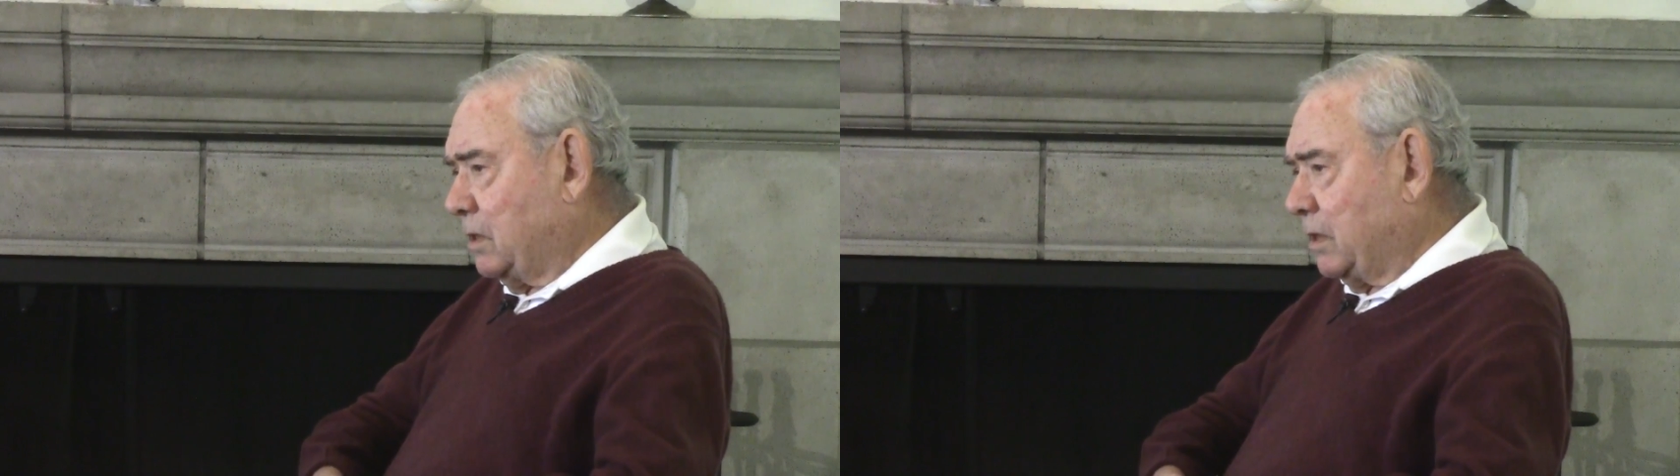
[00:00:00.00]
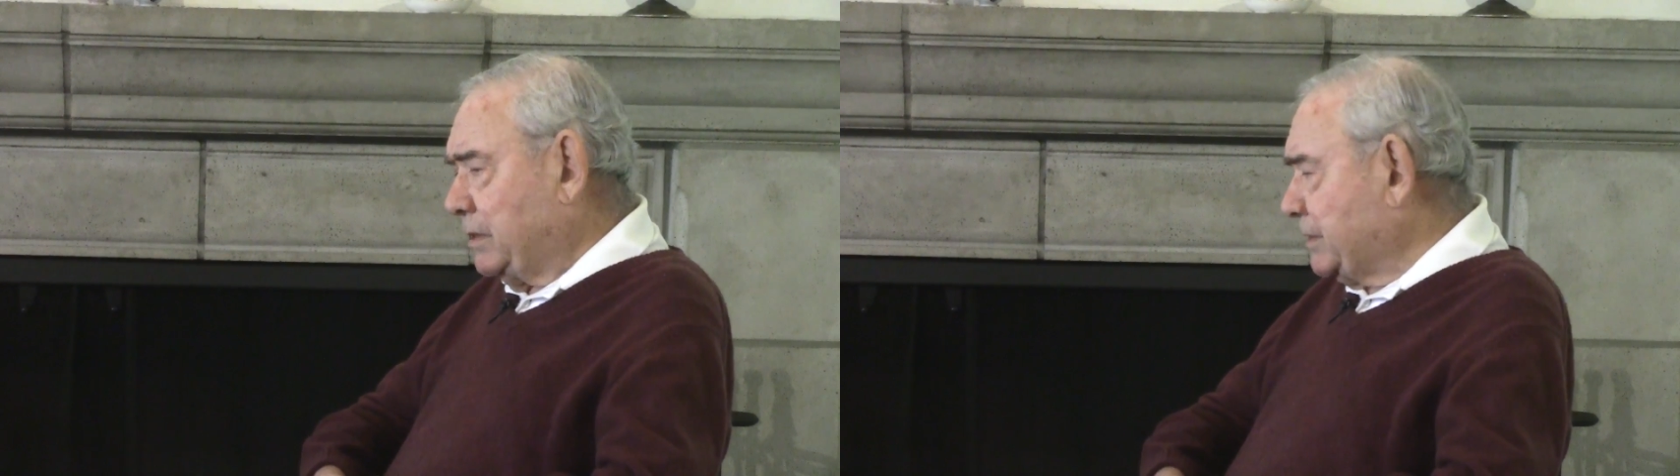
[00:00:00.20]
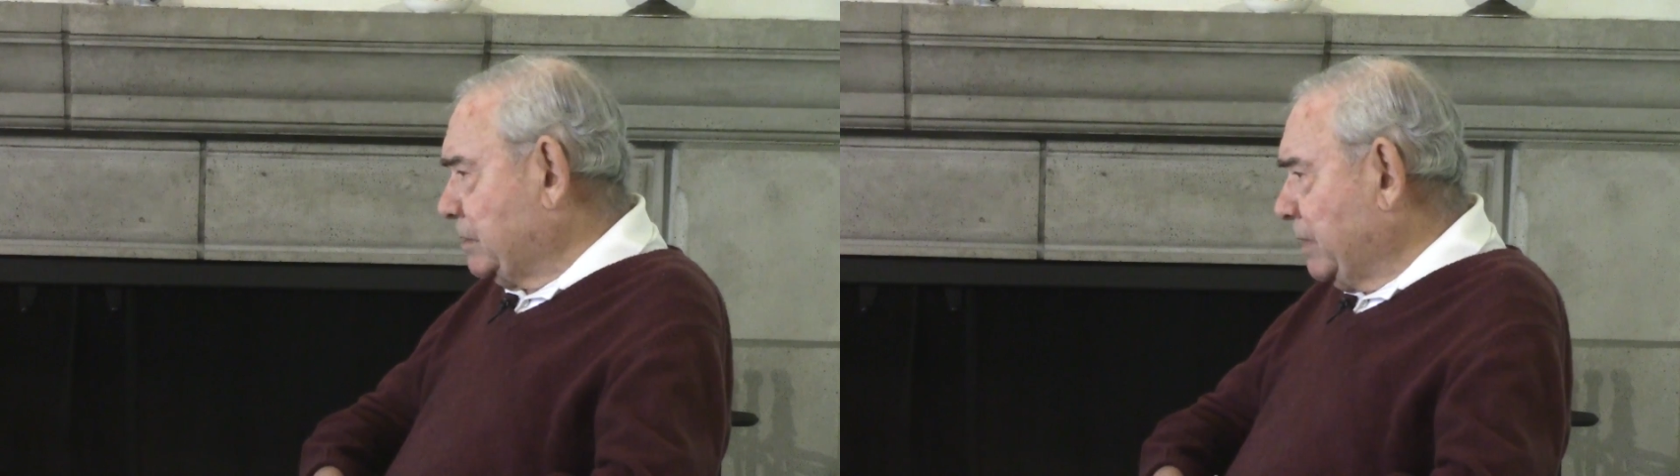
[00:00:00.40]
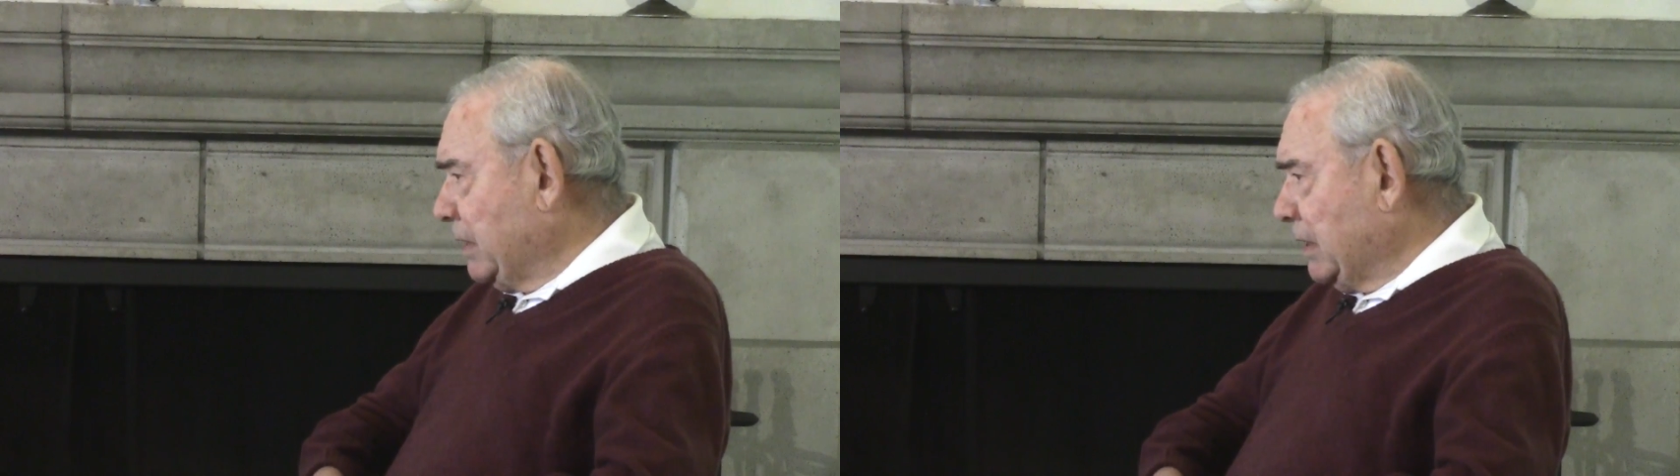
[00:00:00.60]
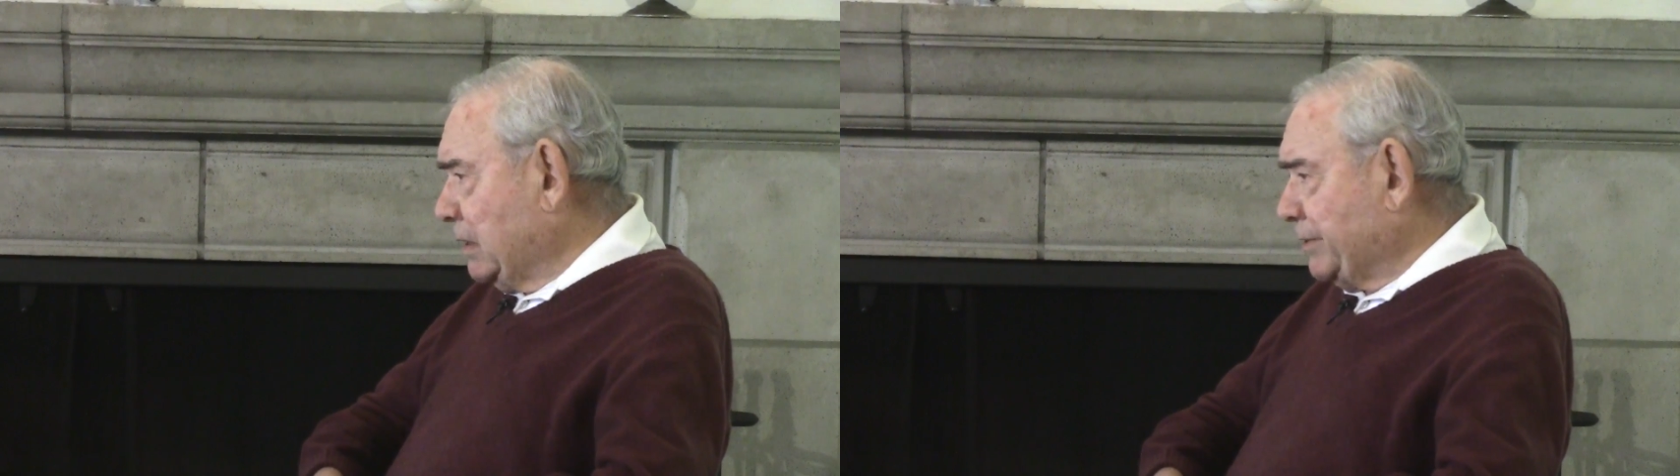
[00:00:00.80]
and in cell
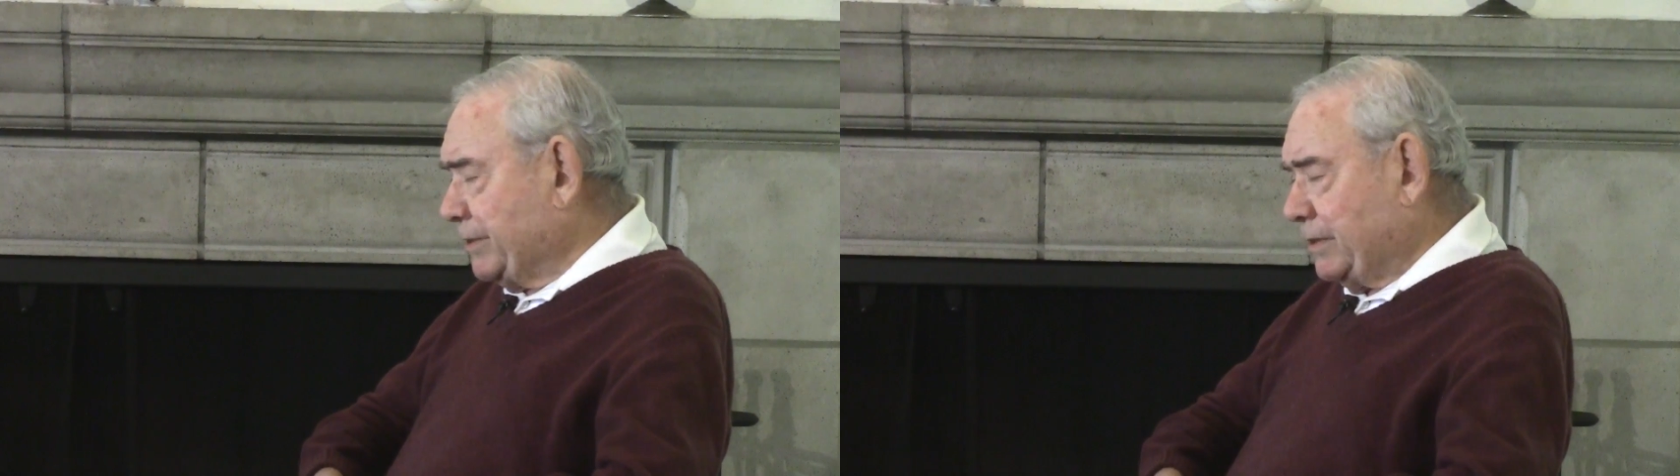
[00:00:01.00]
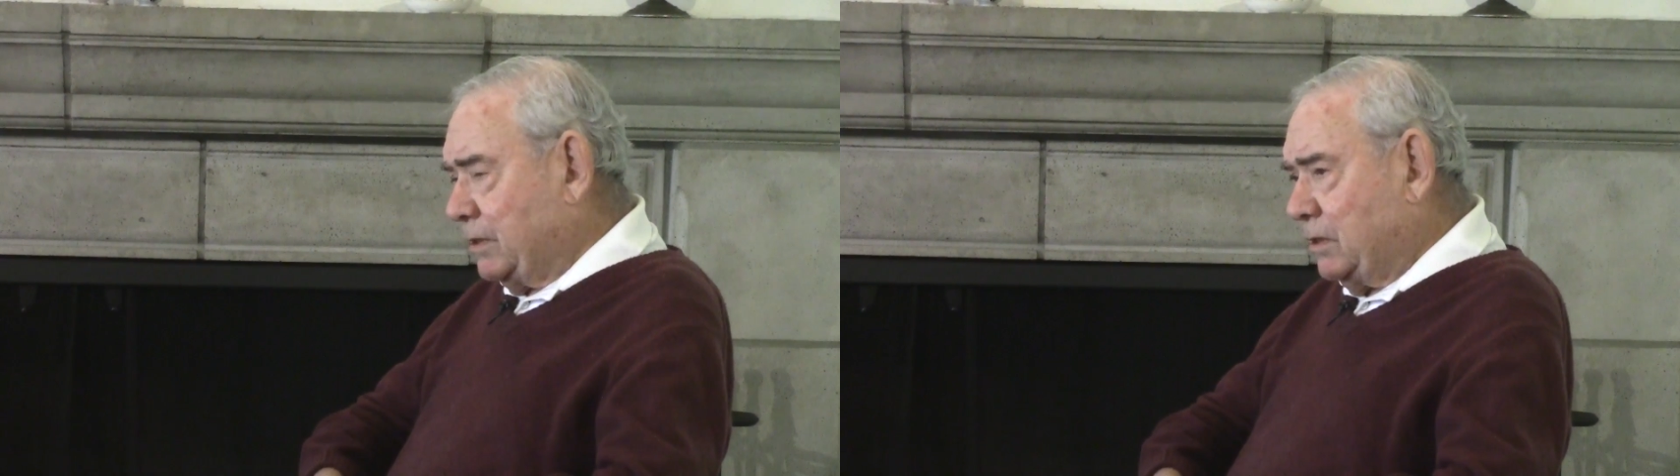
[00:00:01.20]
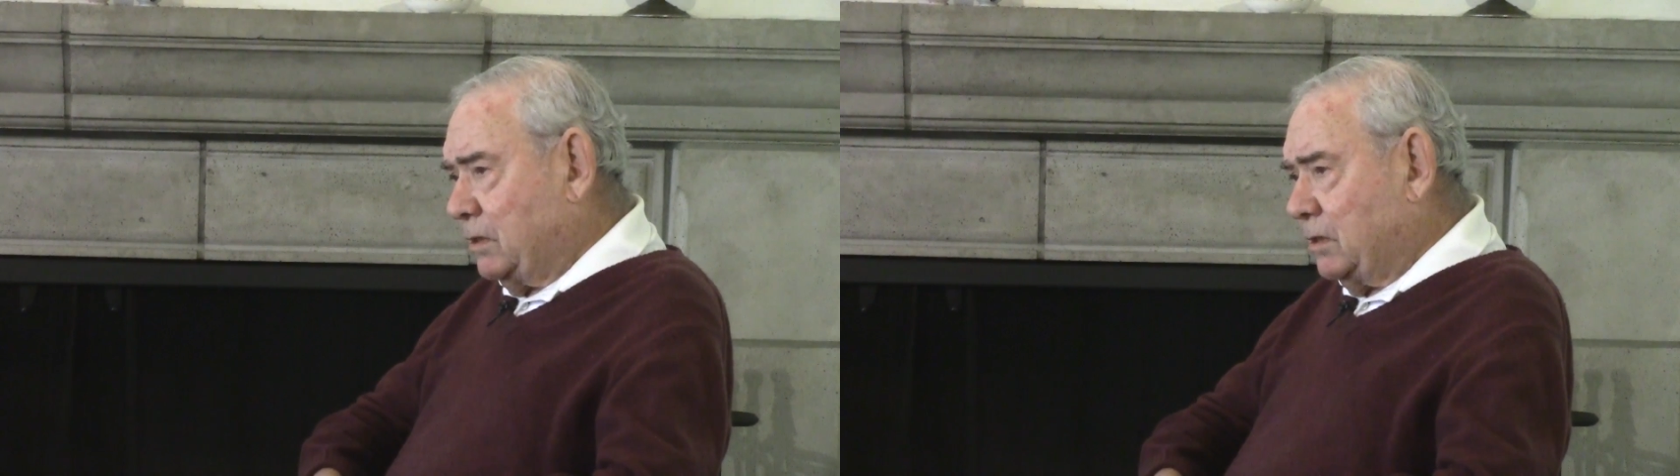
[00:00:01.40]
biology.